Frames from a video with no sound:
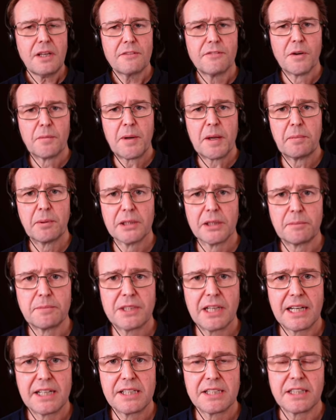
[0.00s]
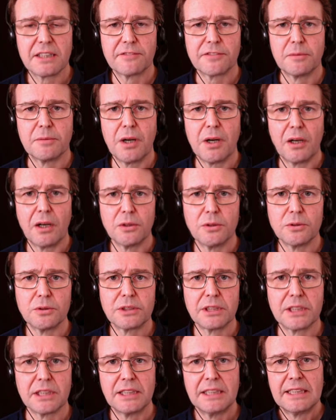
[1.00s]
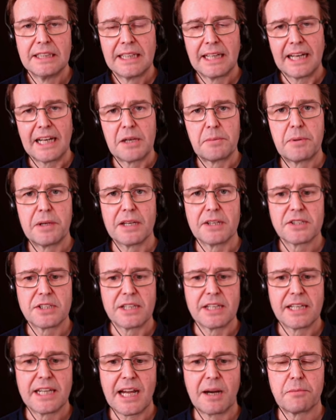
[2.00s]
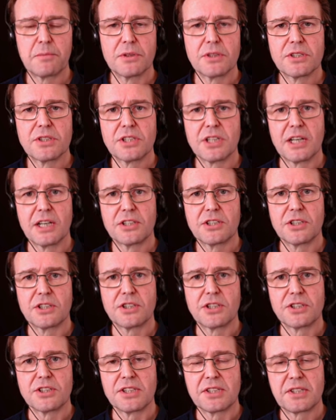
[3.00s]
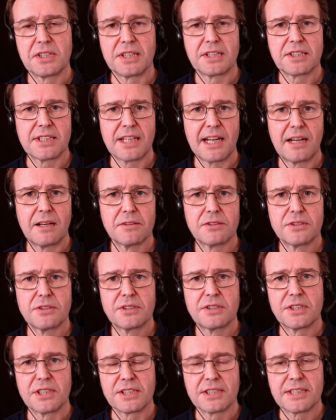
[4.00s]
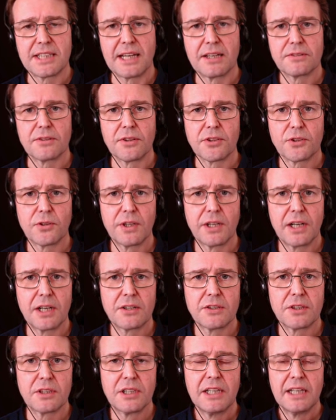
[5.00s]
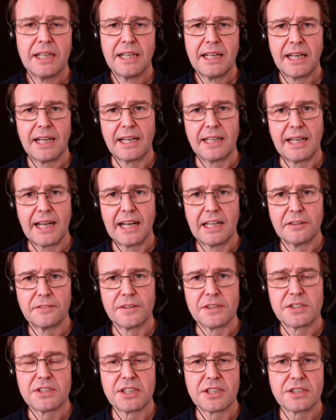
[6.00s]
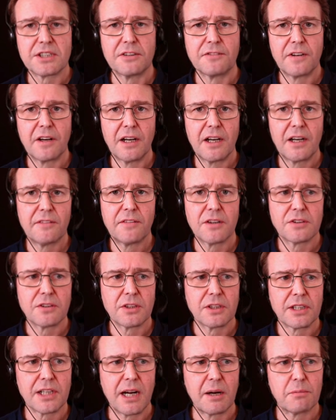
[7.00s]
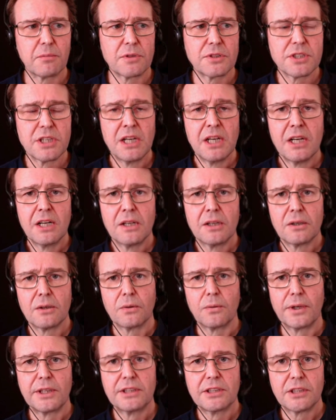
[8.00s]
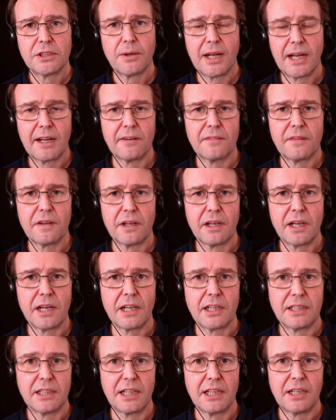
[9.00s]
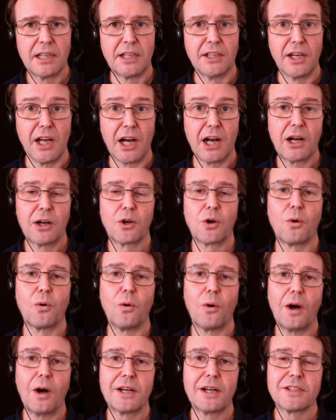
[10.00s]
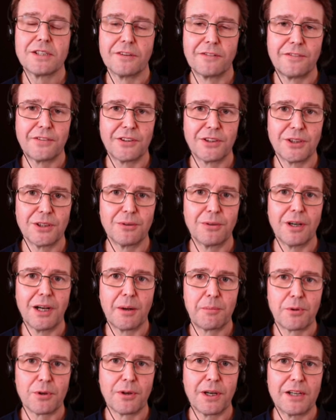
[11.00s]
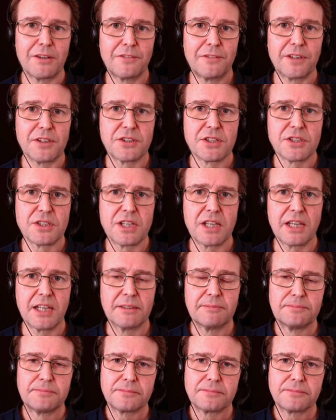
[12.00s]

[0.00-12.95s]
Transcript: For people updating from older APS-C cameras uh, such as the 6000, 6300 and Alpha 6500 cameras, we do have uh, quite a few upgrade features here